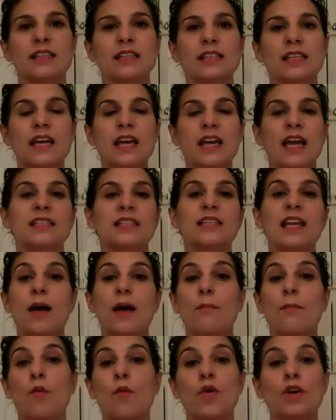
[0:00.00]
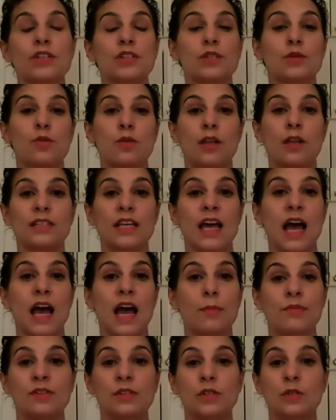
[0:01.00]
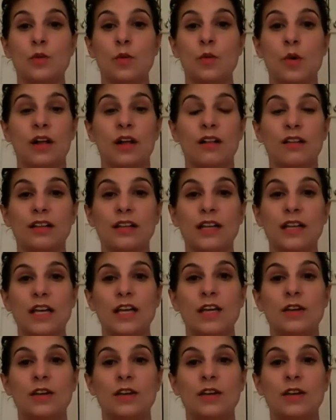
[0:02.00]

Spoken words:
It's not more school on top of school.